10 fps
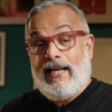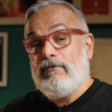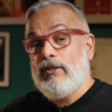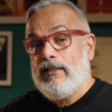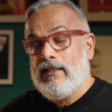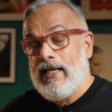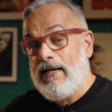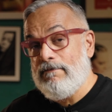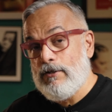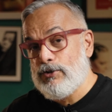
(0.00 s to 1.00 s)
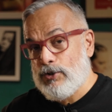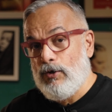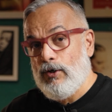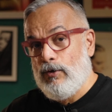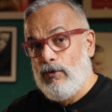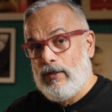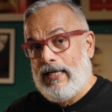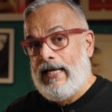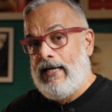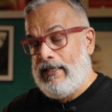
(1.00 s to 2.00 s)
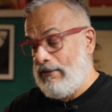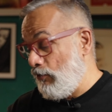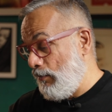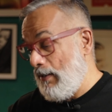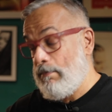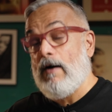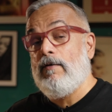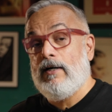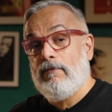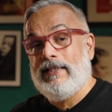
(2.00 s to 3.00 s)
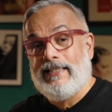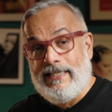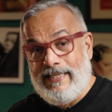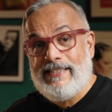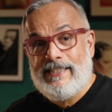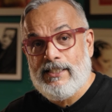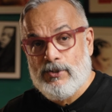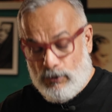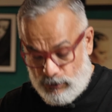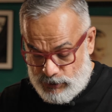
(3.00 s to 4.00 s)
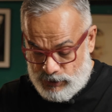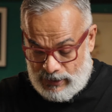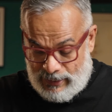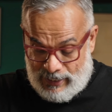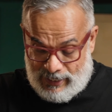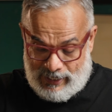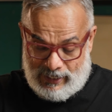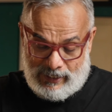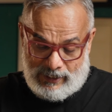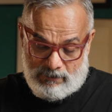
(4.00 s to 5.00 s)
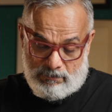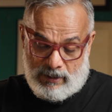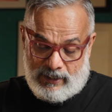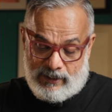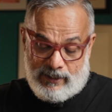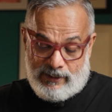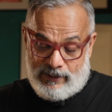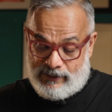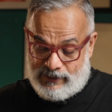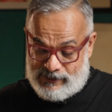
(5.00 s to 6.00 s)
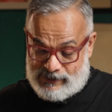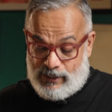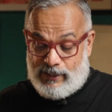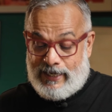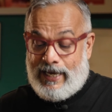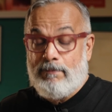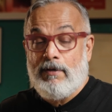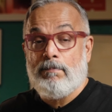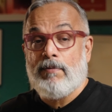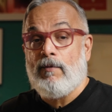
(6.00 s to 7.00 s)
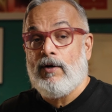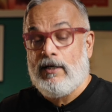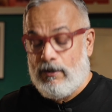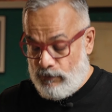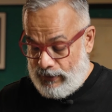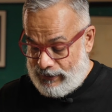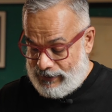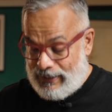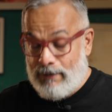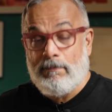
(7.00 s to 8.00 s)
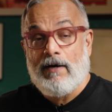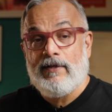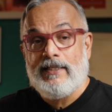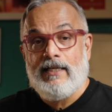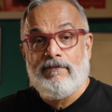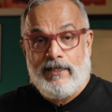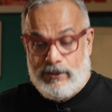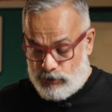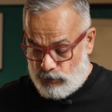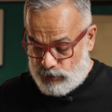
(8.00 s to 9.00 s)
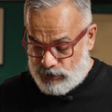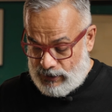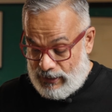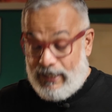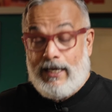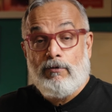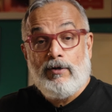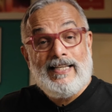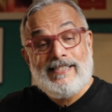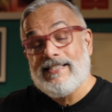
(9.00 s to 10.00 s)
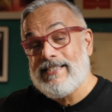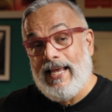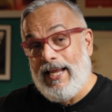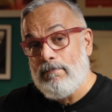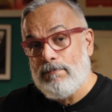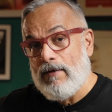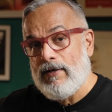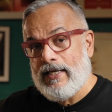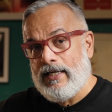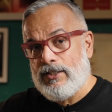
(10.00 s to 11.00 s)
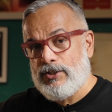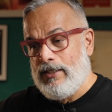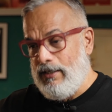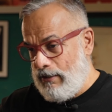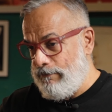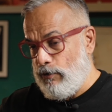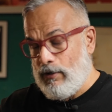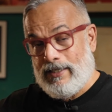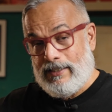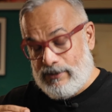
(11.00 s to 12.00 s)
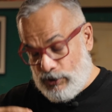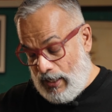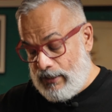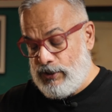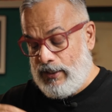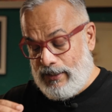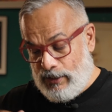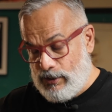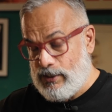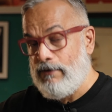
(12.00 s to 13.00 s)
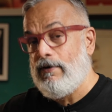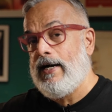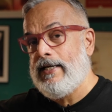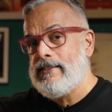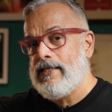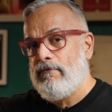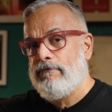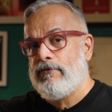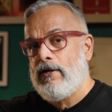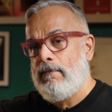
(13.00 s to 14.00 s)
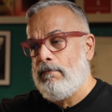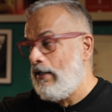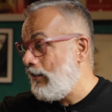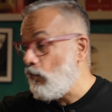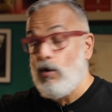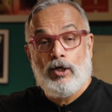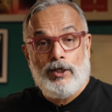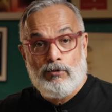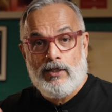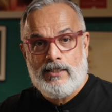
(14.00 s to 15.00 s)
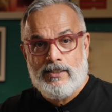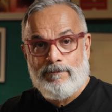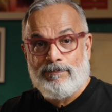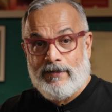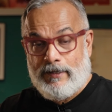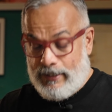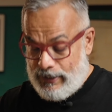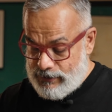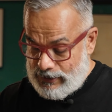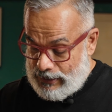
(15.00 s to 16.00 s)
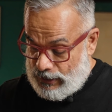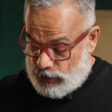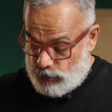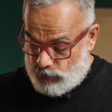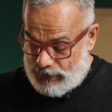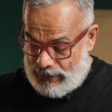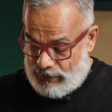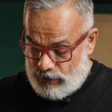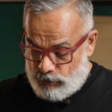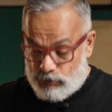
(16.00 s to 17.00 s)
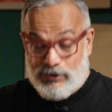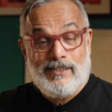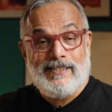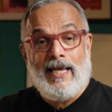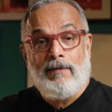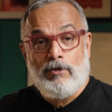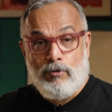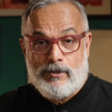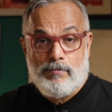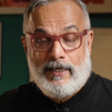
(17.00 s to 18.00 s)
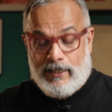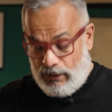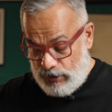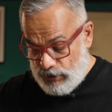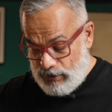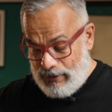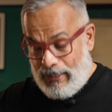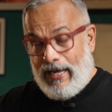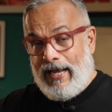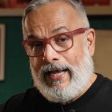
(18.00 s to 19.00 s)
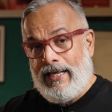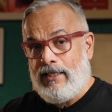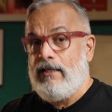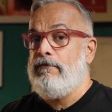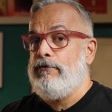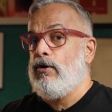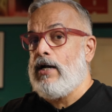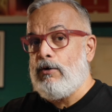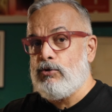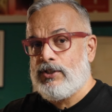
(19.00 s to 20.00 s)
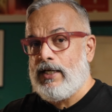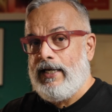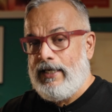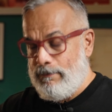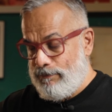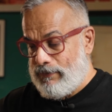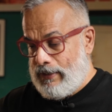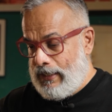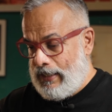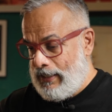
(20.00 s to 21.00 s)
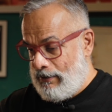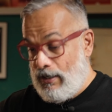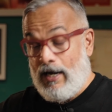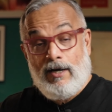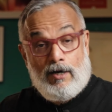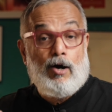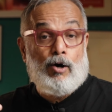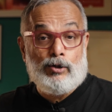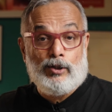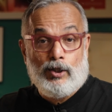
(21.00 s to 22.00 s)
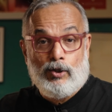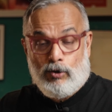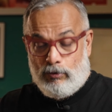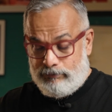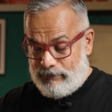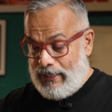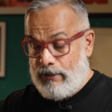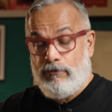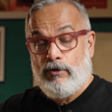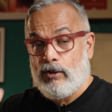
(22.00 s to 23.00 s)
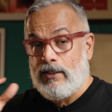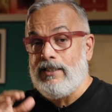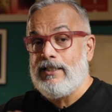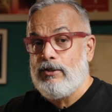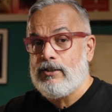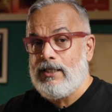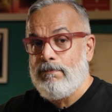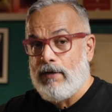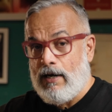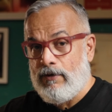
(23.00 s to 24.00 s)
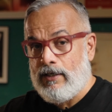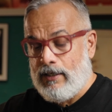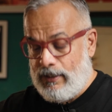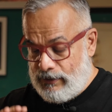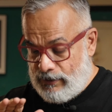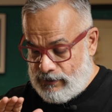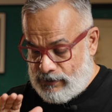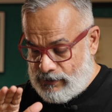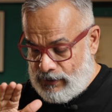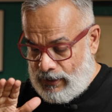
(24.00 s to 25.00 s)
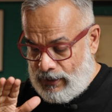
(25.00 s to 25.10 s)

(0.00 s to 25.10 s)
Now, the LiveU Solo could be powered with a DC source, but this can be powered with a power delivery source. Now, it's the same power connection if you are charging this device from the wall unit, correct? You can use the same USB connection, and if you are outside on the go, and if you want to continuously power this